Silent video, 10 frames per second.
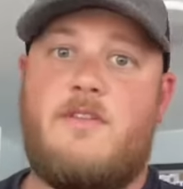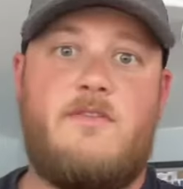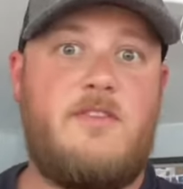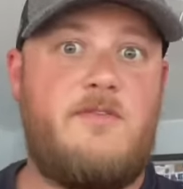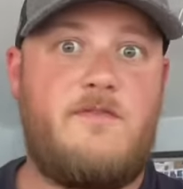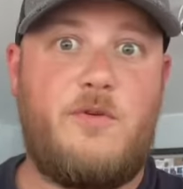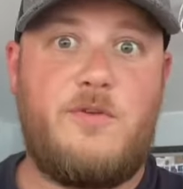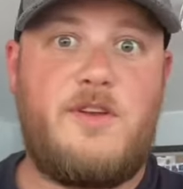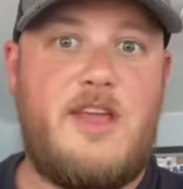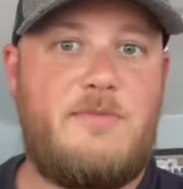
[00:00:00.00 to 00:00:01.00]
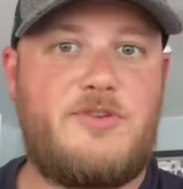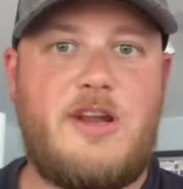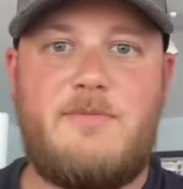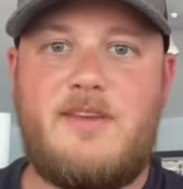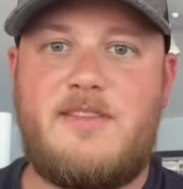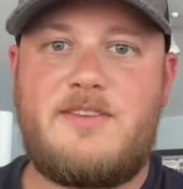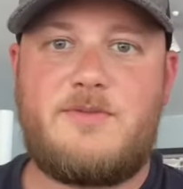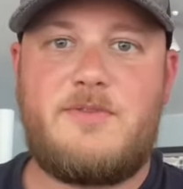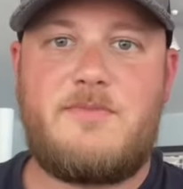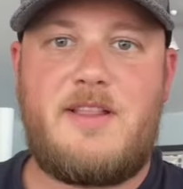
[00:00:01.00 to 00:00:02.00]
done four today. I'm gonna try to make
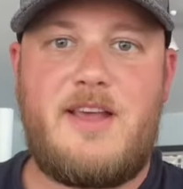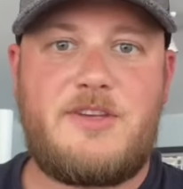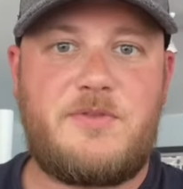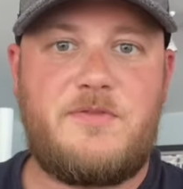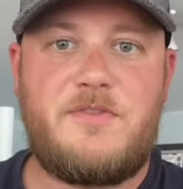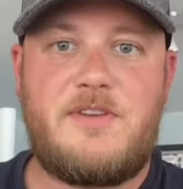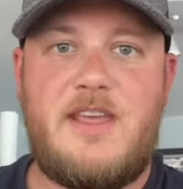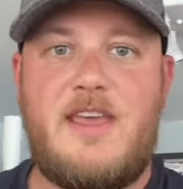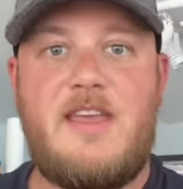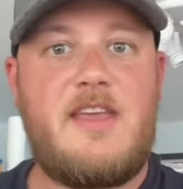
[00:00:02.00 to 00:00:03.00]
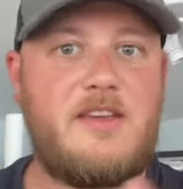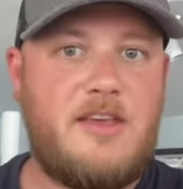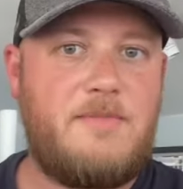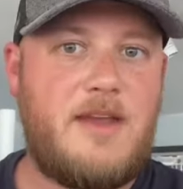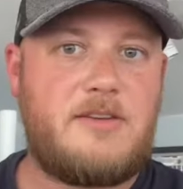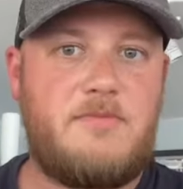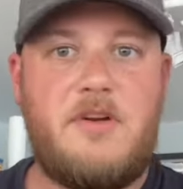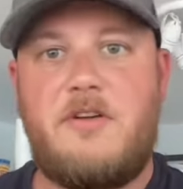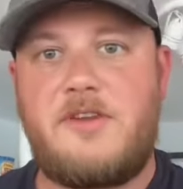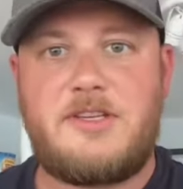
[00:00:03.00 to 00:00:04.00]
this one my last one for the day. Come back
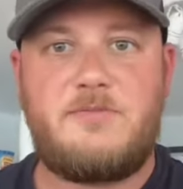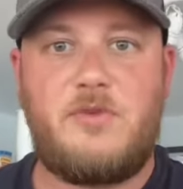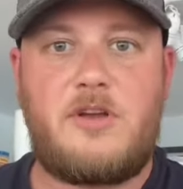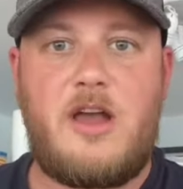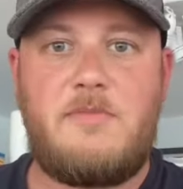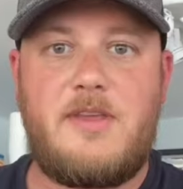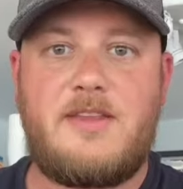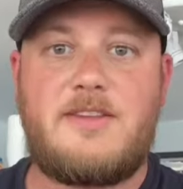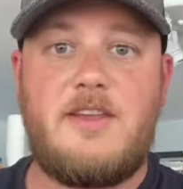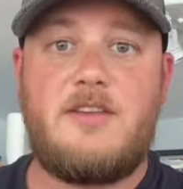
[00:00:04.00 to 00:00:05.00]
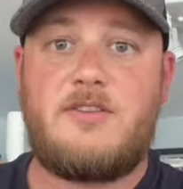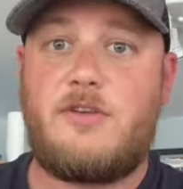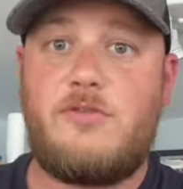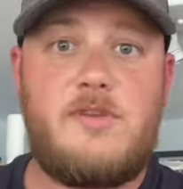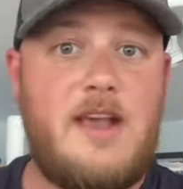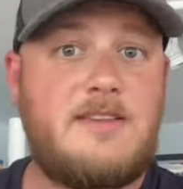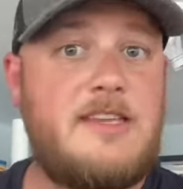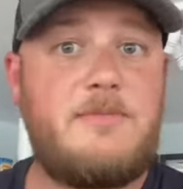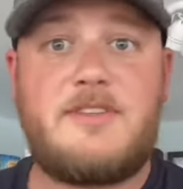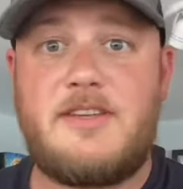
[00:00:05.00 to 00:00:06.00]
tomorrow, I'll take some more comments. So you guys
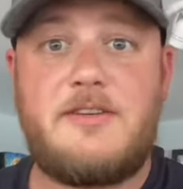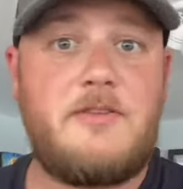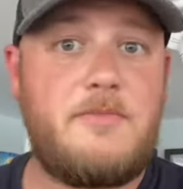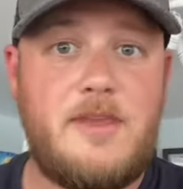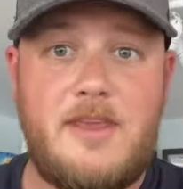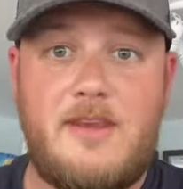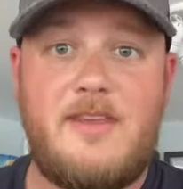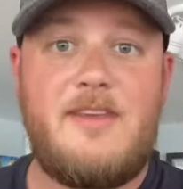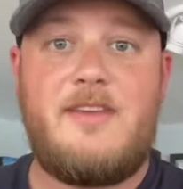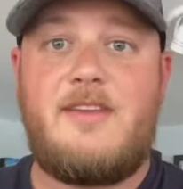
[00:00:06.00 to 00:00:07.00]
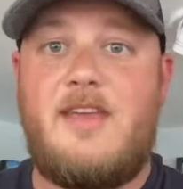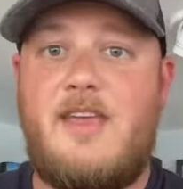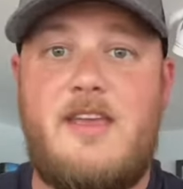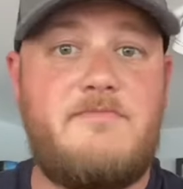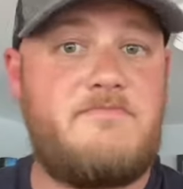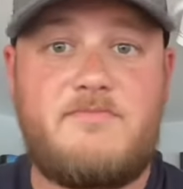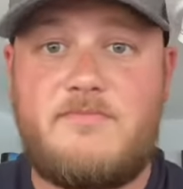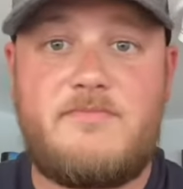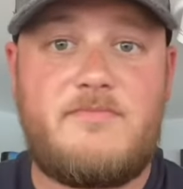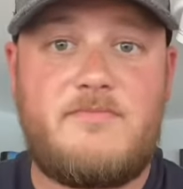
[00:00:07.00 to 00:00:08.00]
keep sending them in, and
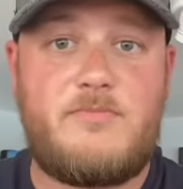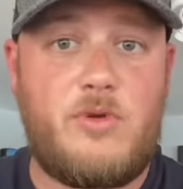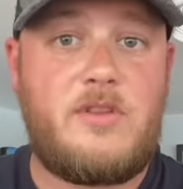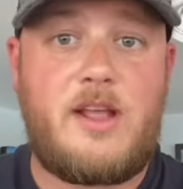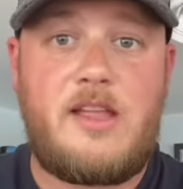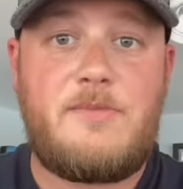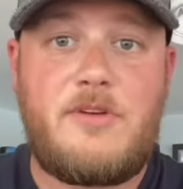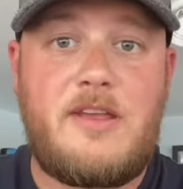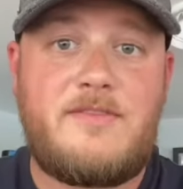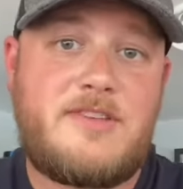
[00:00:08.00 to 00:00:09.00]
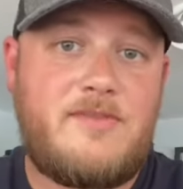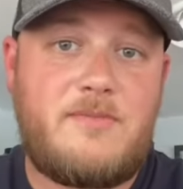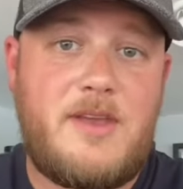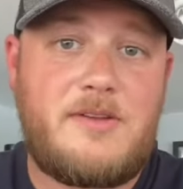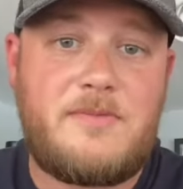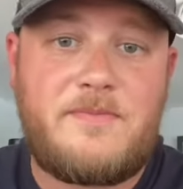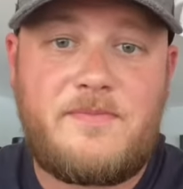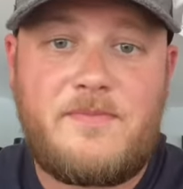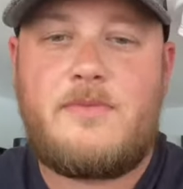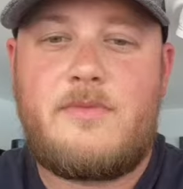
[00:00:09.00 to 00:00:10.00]
more than likely I'm gonna have stuff to make them.
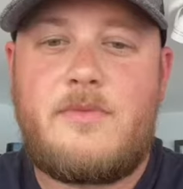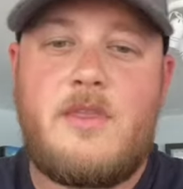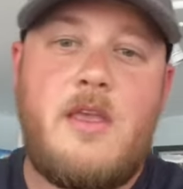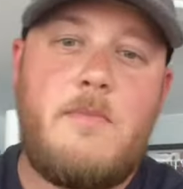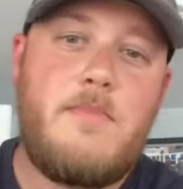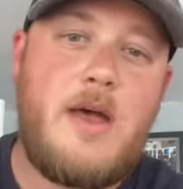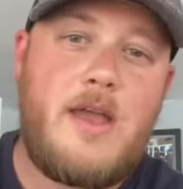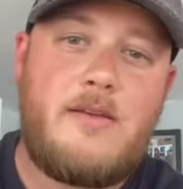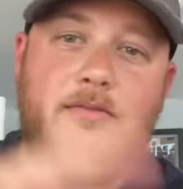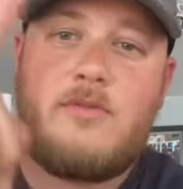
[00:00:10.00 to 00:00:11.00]
But